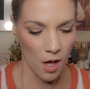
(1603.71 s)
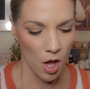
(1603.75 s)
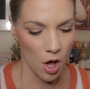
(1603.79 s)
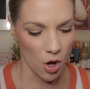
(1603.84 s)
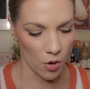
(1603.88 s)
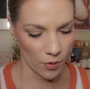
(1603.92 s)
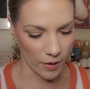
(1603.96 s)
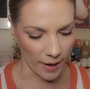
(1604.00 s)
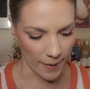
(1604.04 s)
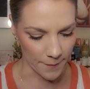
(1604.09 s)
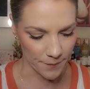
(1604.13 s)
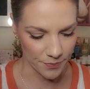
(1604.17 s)

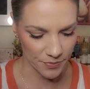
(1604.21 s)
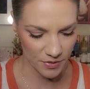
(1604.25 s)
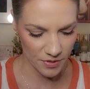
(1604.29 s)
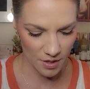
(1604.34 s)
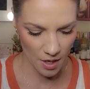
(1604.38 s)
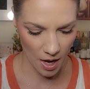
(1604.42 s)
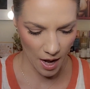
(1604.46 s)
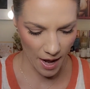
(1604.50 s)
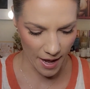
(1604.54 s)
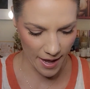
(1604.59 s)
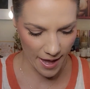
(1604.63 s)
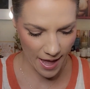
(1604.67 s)
Okay,
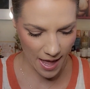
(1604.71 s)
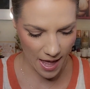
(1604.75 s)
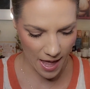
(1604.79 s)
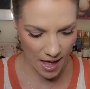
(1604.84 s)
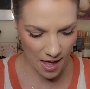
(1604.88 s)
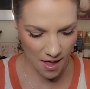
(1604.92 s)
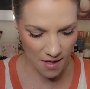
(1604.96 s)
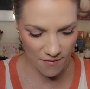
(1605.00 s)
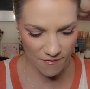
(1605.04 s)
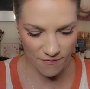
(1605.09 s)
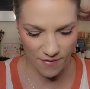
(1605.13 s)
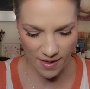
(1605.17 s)
I
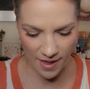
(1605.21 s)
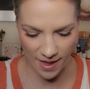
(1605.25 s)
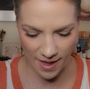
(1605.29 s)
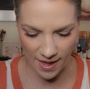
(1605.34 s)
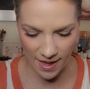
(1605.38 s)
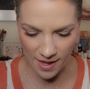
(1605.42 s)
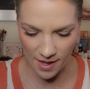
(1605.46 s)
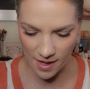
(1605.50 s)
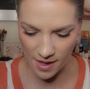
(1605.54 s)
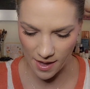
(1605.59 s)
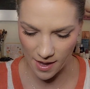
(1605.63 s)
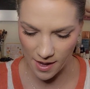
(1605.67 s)
have
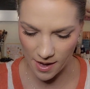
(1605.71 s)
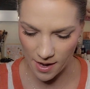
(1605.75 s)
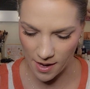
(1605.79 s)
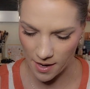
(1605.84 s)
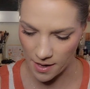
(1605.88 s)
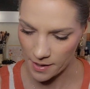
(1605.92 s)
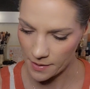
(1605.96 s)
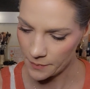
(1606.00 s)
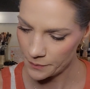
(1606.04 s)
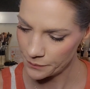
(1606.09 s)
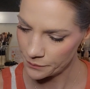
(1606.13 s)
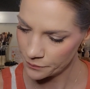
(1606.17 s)

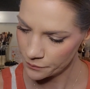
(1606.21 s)
a